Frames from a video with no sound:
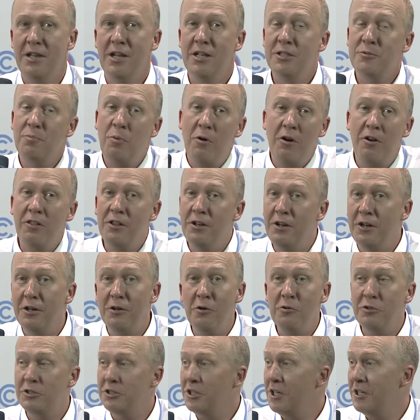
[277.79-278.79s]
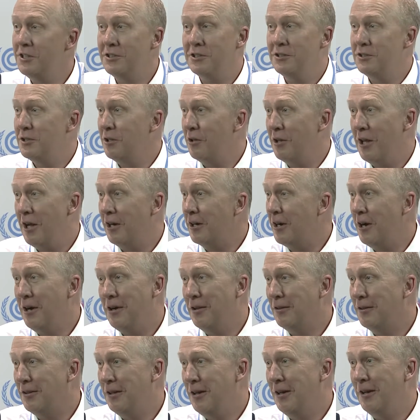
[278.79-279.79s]
It's part of the negotiations here, that
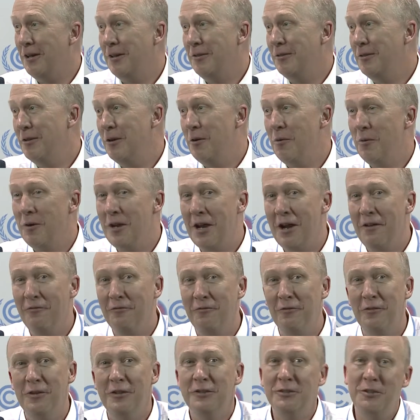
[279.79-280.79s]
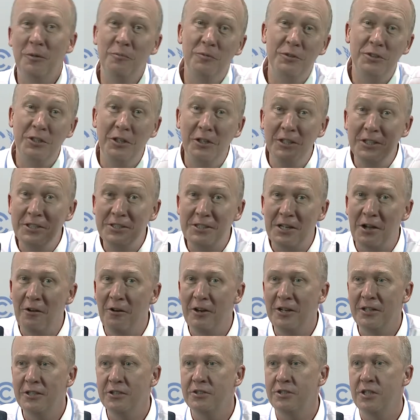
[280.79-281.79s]
kind of thing. And, we have some silly
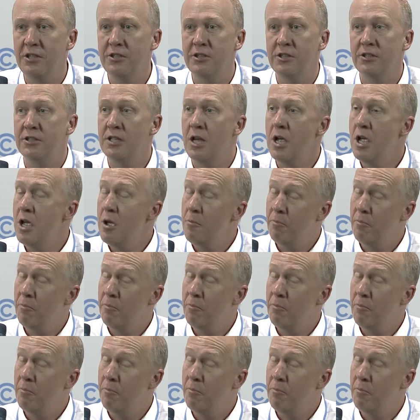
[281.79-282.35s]
sounding decisions.